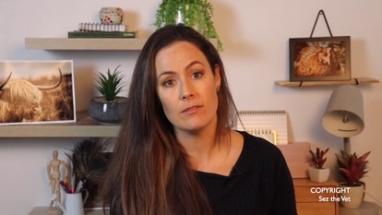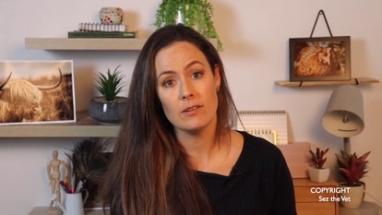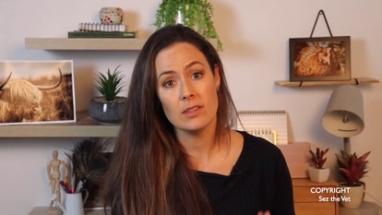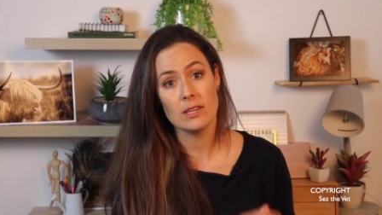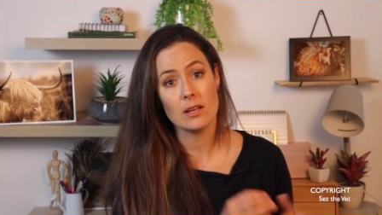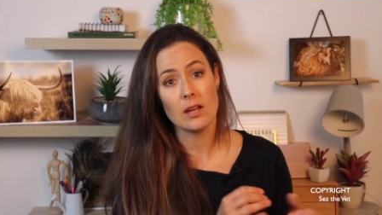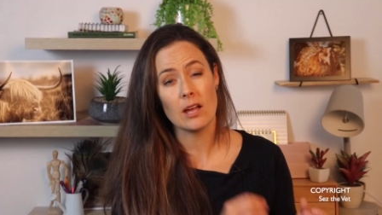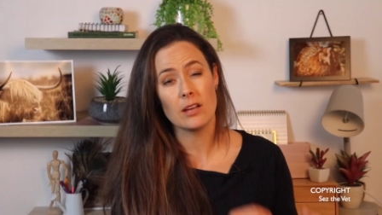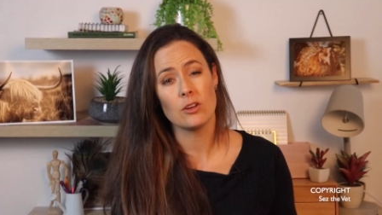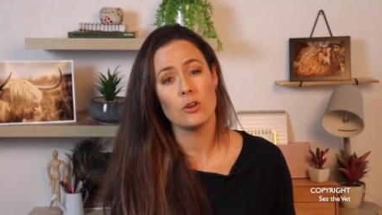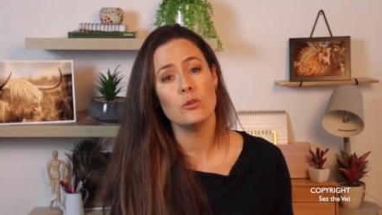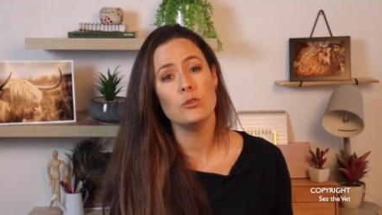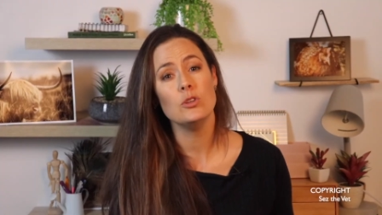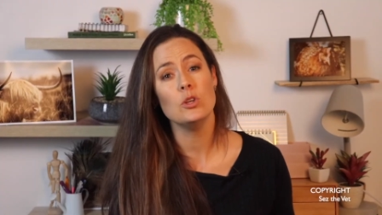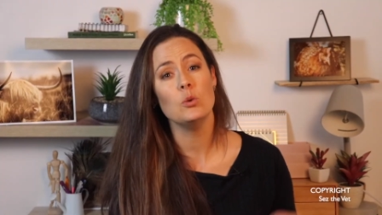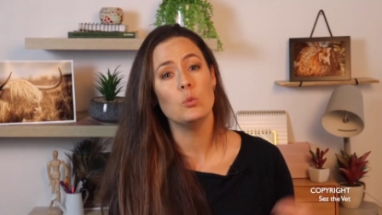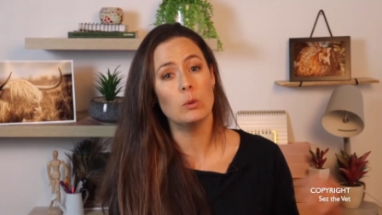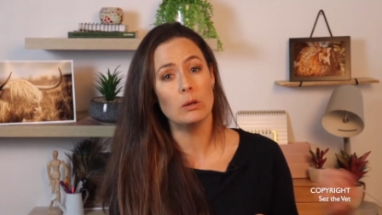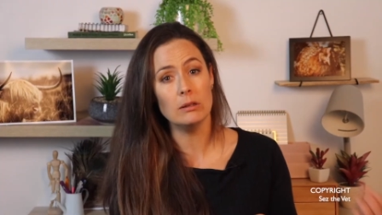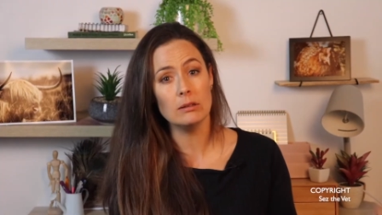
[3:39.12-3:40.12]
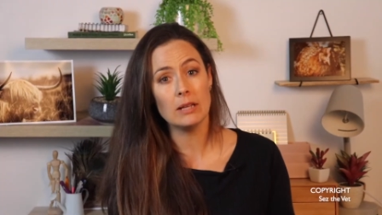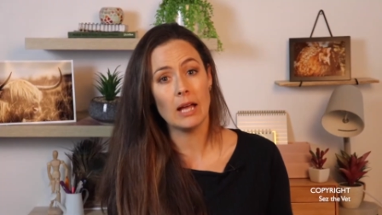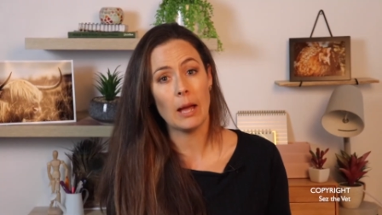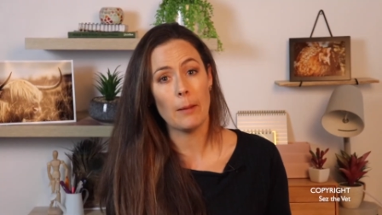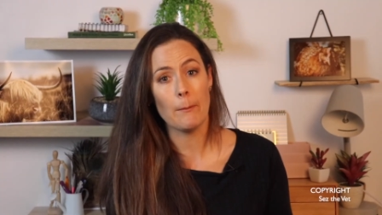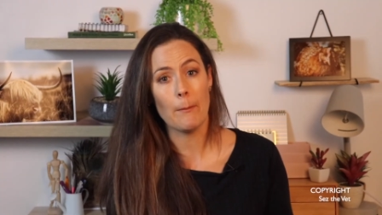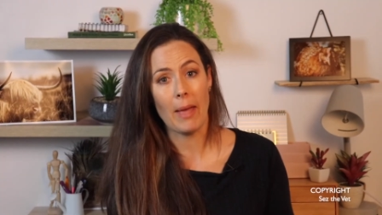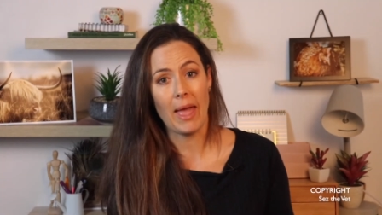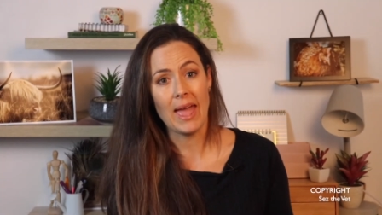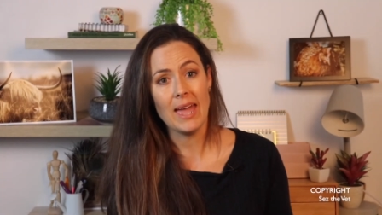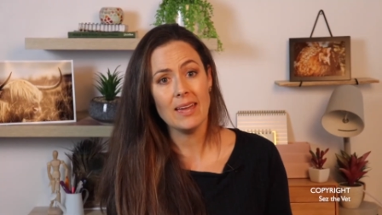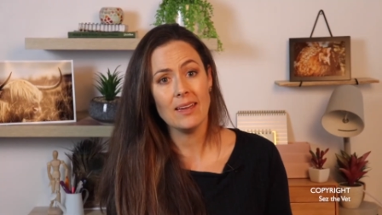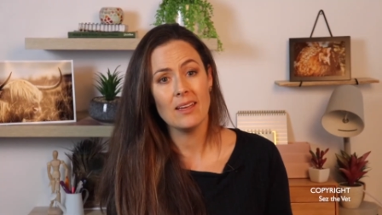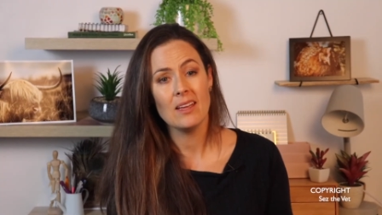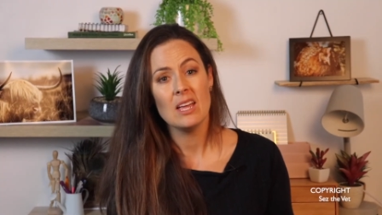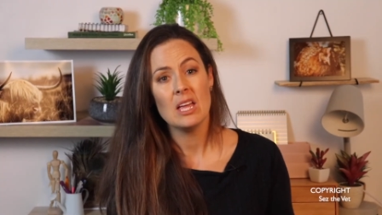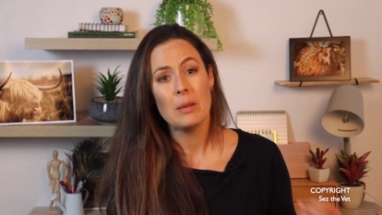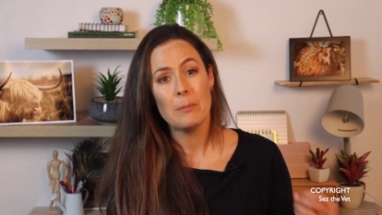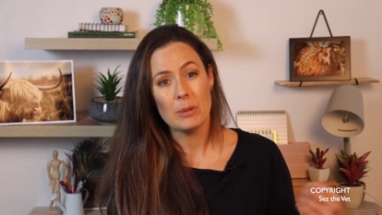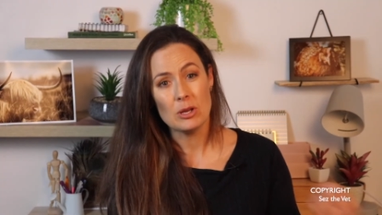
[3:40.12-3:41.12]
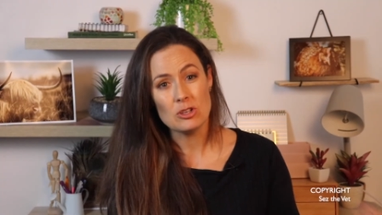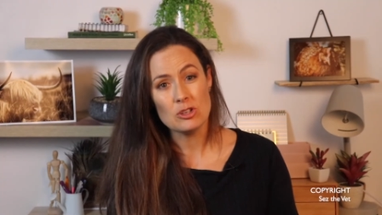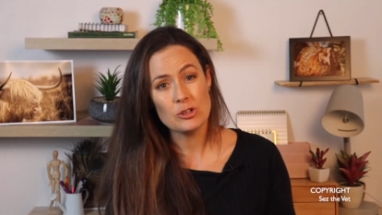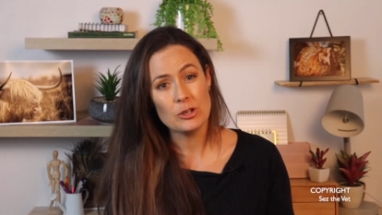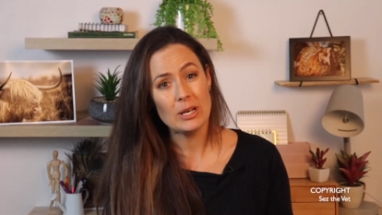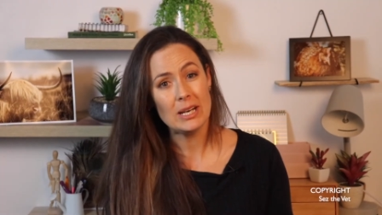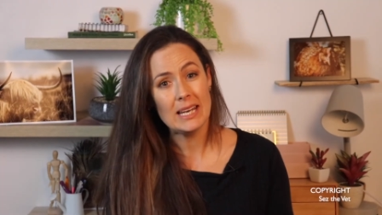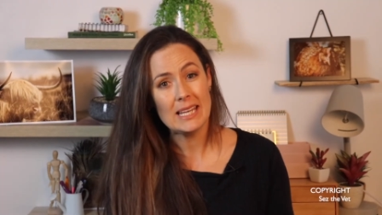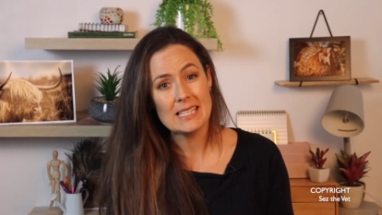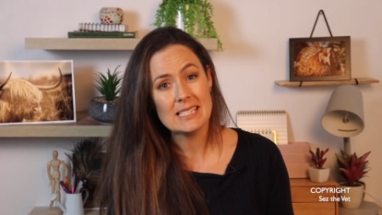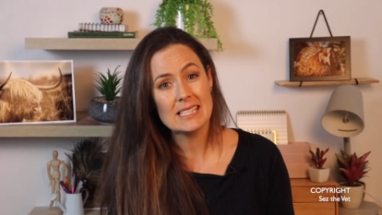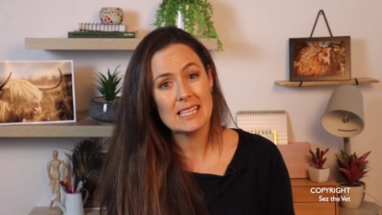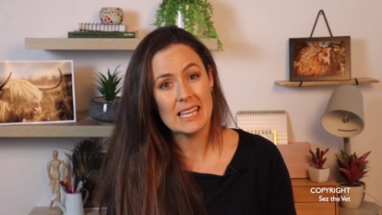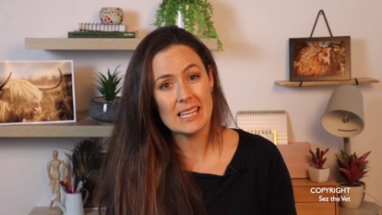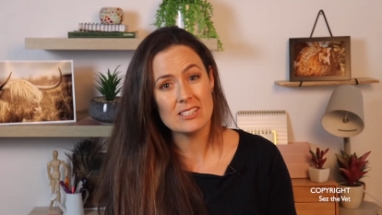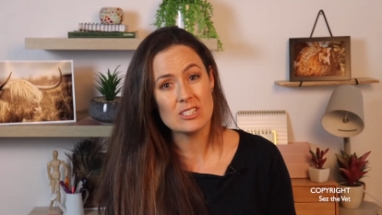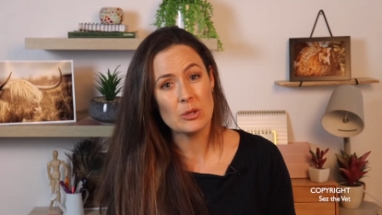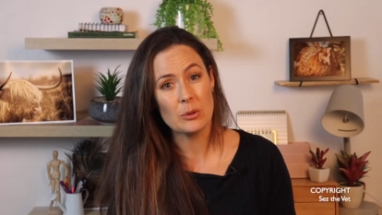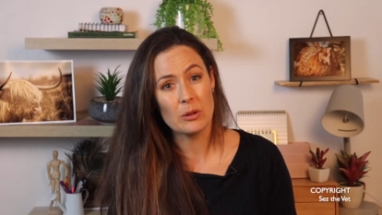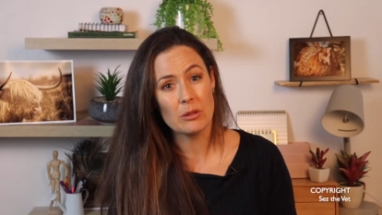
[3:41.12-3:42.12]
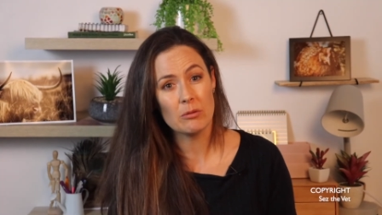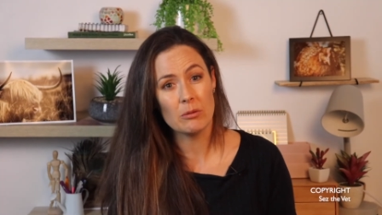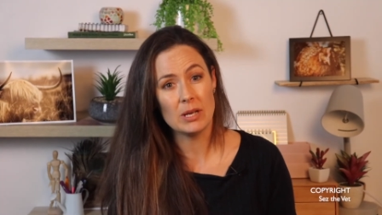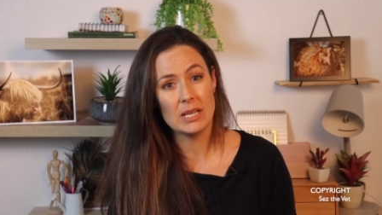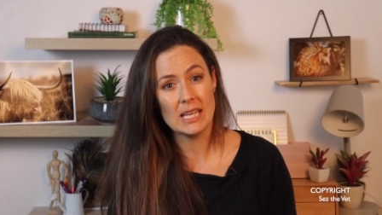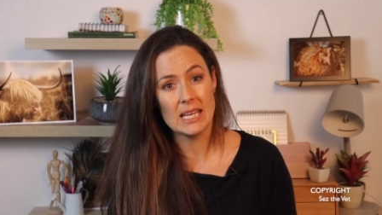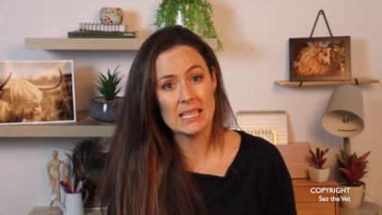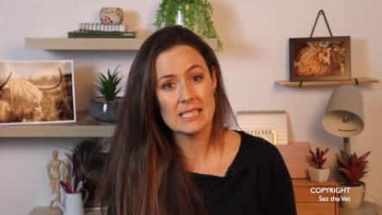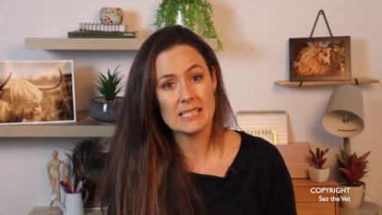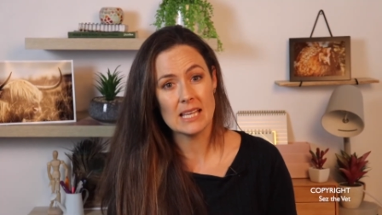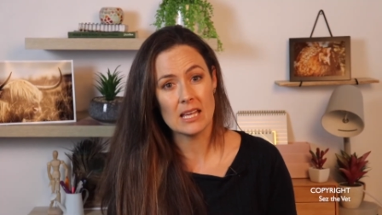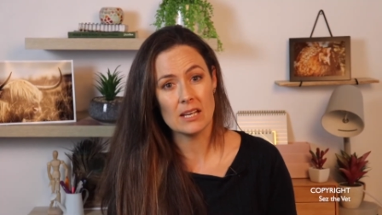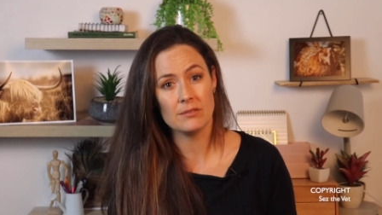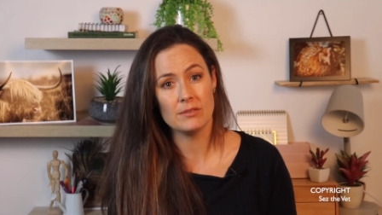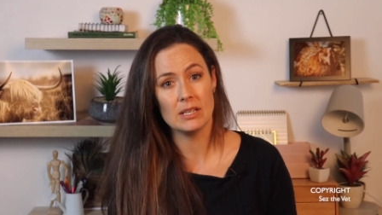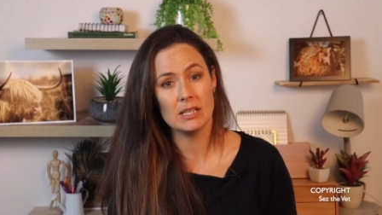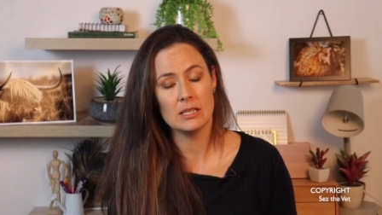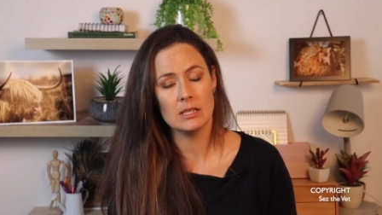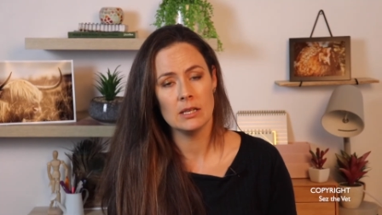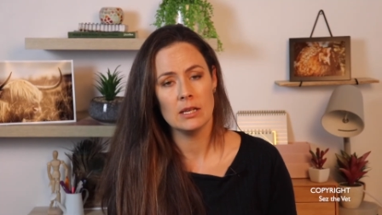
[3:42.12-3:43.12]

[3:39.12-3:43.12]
The Kikuyu will come back, but you should at least get 2 or 3 years out of it.